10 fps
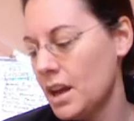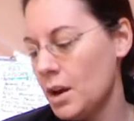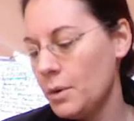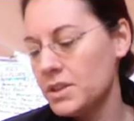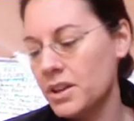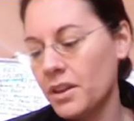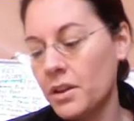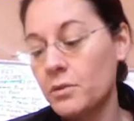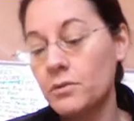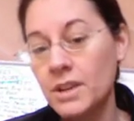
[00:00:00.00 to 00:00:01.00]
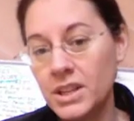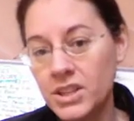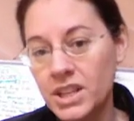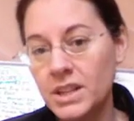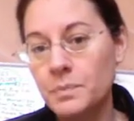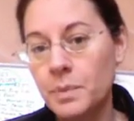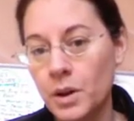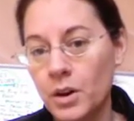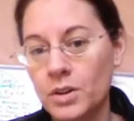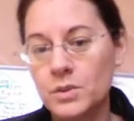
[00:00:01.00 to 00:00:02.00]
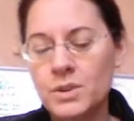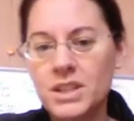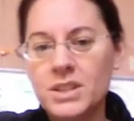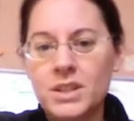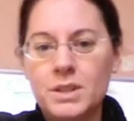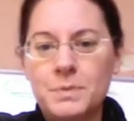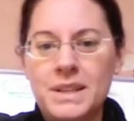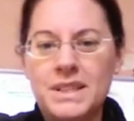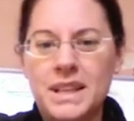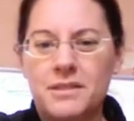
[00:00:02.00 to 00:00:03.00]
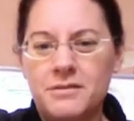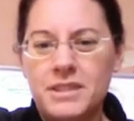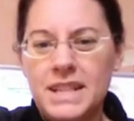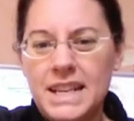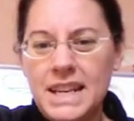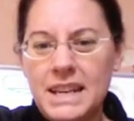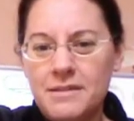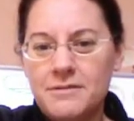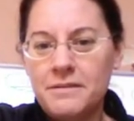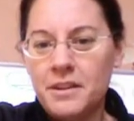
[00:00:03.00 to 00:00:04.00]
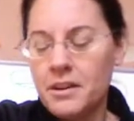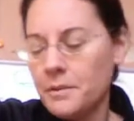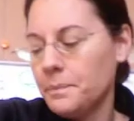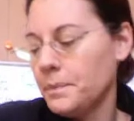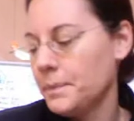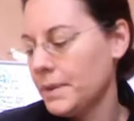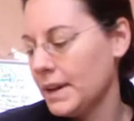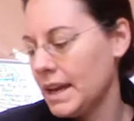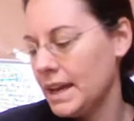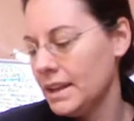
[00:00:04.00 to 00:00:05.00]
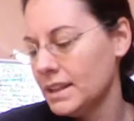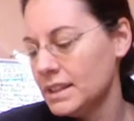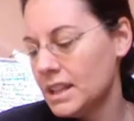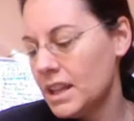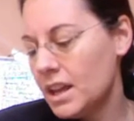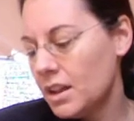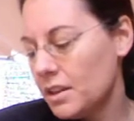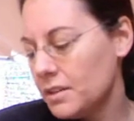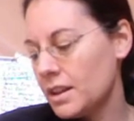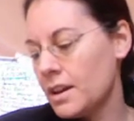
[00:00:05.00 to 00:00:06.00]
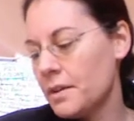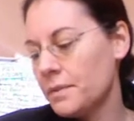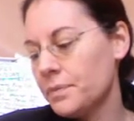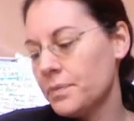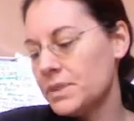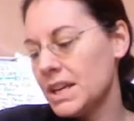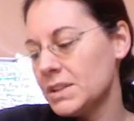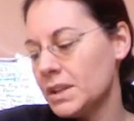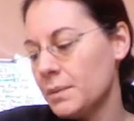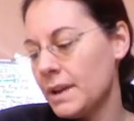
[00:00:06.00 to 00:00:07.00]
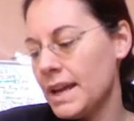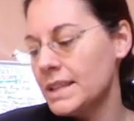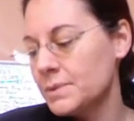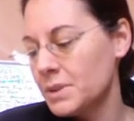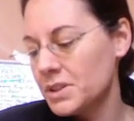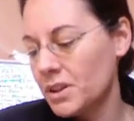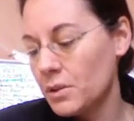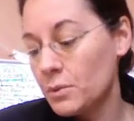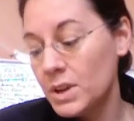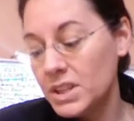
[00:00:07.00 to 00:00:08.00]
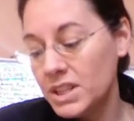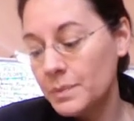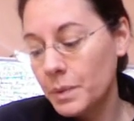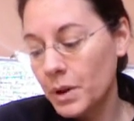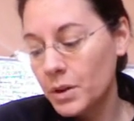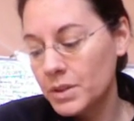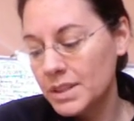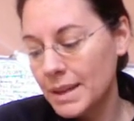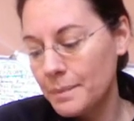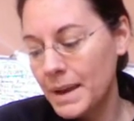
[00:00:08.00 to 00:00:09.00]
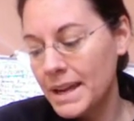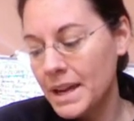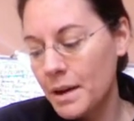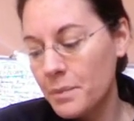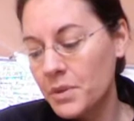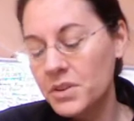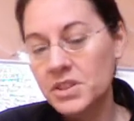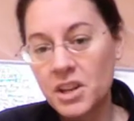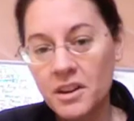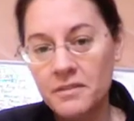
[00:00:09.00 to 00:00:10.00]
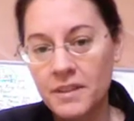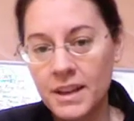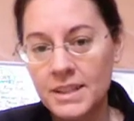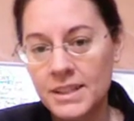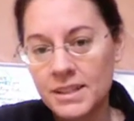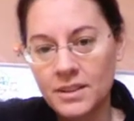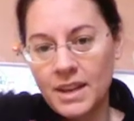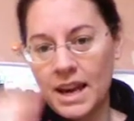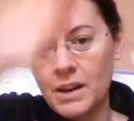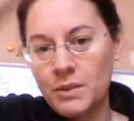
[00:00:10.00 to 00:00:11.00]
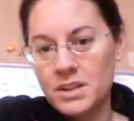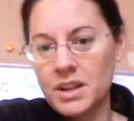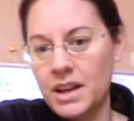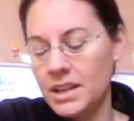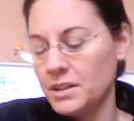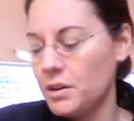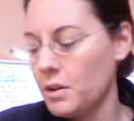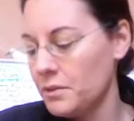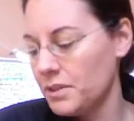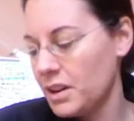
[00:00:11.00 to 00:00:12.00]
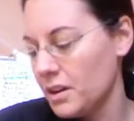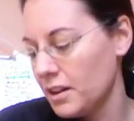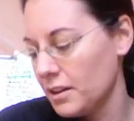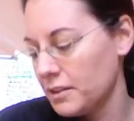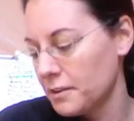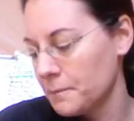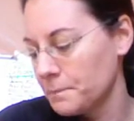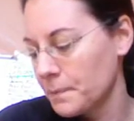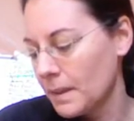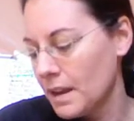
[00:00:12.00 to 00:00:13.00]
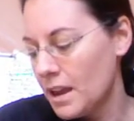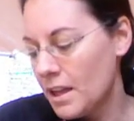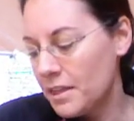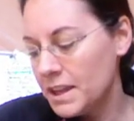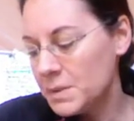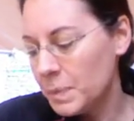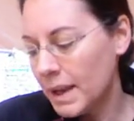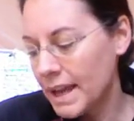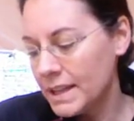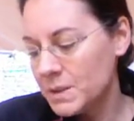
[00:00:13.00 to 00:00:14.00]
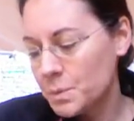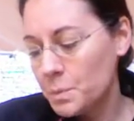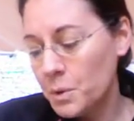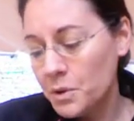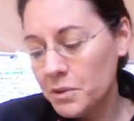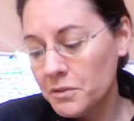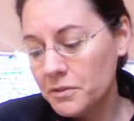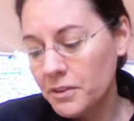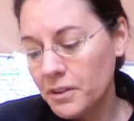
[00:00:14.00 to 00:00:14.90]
which are the rigid blocks. Rigid just firm. Okay. The tectonic plates, which are the rigid blocks that make up the surface, so the outside of the Earth. These plates move